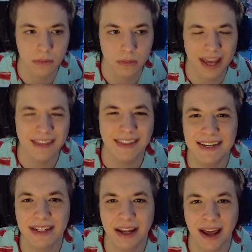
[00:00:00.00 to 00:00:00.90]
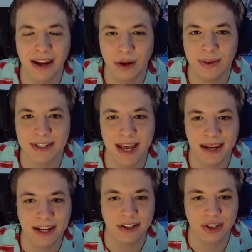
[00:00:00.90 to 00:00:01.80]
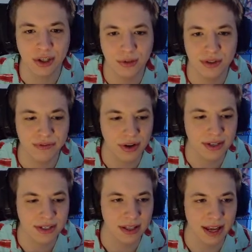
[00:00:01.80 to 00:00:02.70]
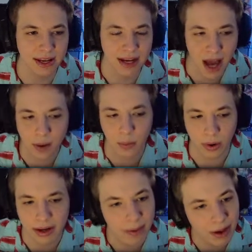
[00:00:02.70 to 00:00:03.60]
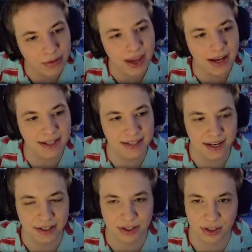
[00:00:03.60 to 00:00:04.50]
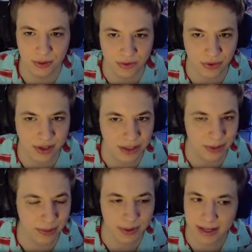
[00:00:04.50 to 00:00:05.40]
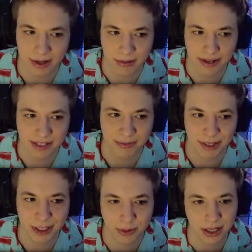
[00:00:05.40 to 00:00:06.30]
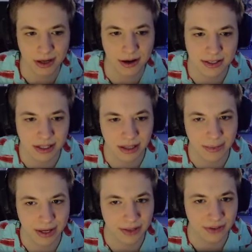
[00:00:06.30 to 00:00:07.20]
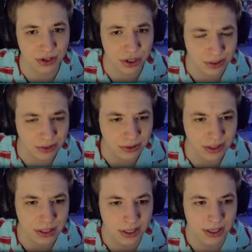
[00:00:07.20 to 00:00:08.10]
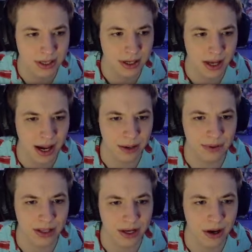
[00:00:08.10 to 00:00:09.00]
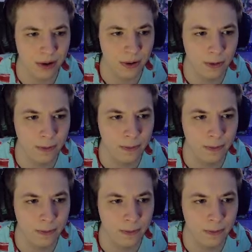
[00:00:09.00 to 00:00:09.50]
Unless, I don't know, is that an excuse for us to like not worry about that? Is that an excuse for us to be really aggressive because we're gonna constantly be getting the shield? I don't really know.